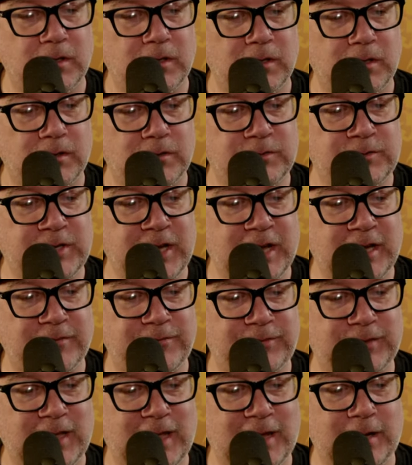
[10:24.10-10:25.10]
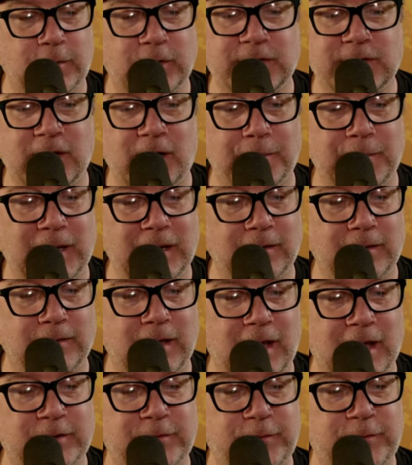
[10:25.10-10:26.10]
Jay Flay, what's up, man?
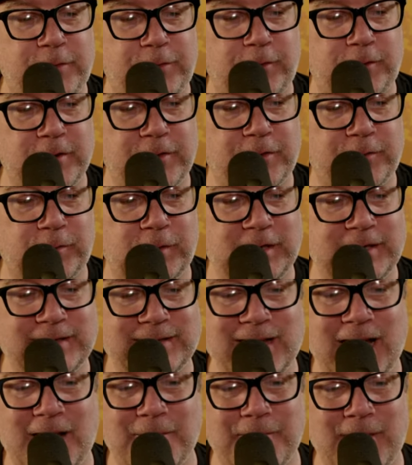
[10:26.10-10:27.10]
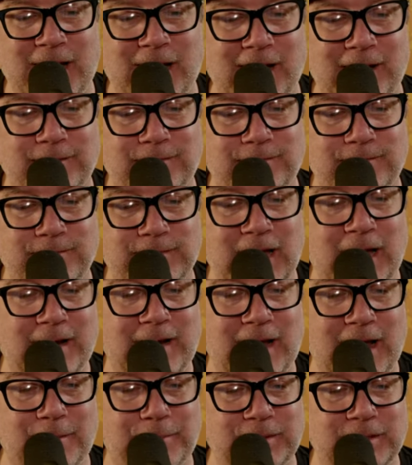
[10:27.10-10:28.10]
As for 33, not mad, not
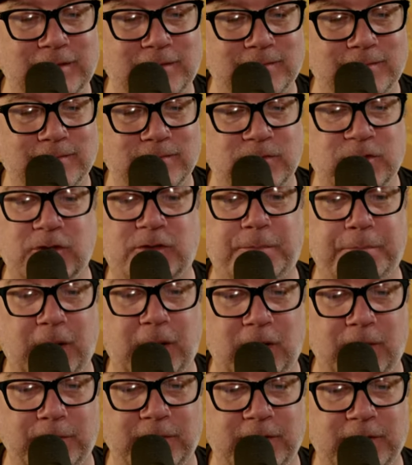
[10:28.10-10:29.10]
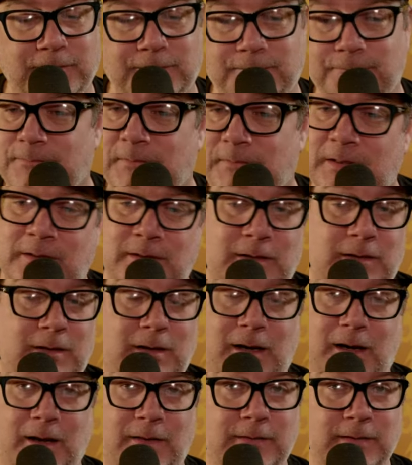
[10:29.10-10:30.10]
happy, just bummed.
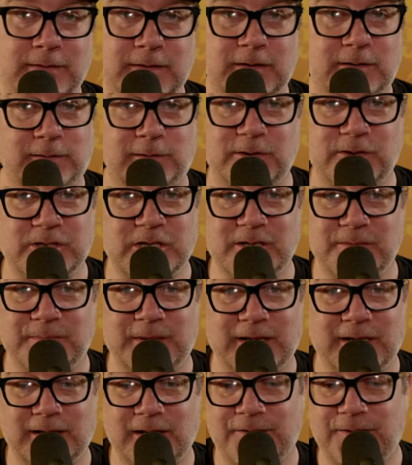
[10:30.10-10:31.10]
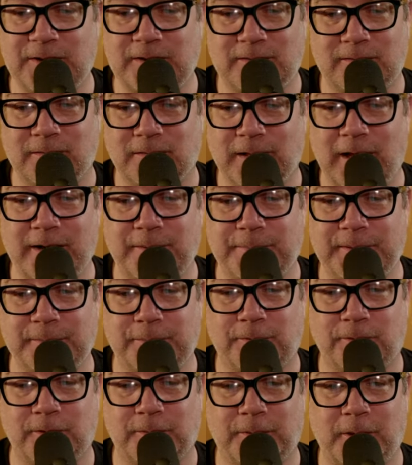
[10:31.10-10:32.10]
I think that's legit, man. I think a lot of
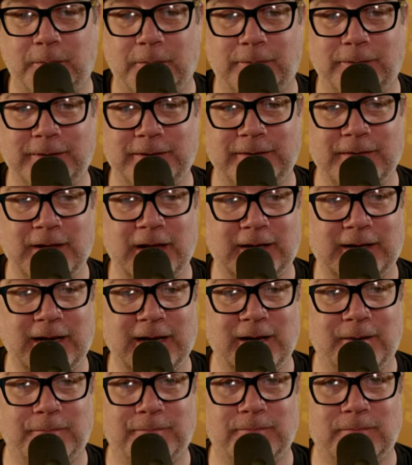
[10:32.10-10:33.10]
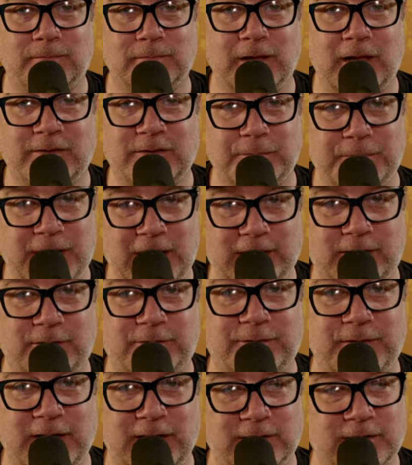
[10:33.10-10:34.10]
people are probably in that camp. Lots of Packers
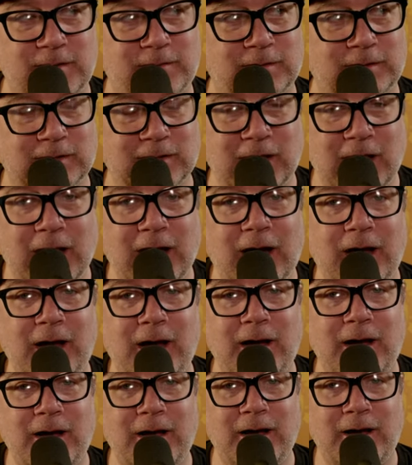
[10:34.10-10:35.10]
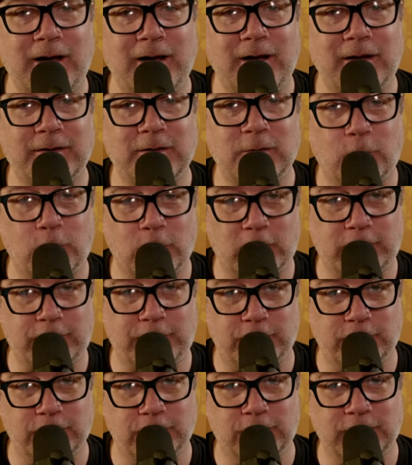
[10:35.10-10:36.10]
fans have a lot to work
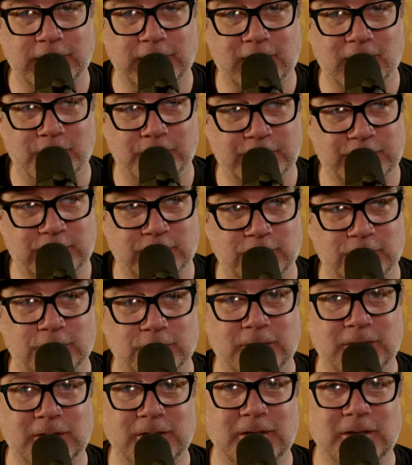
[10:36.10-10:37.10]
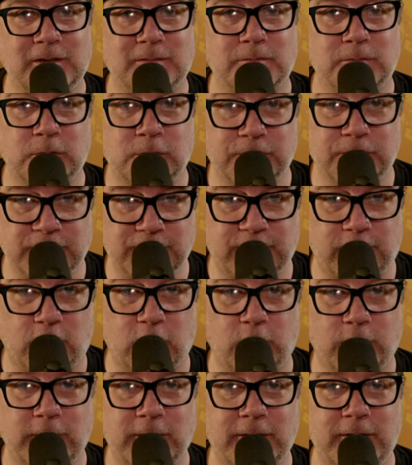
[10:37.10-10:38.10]
through when it comes to moving
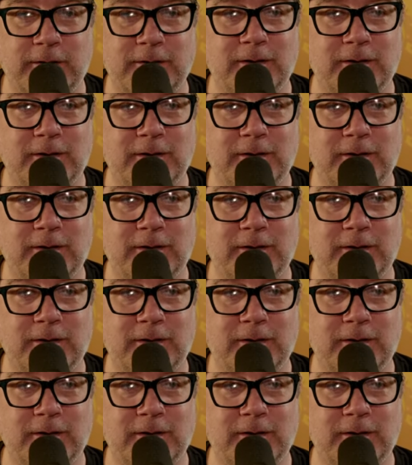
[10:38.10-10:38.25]
forward,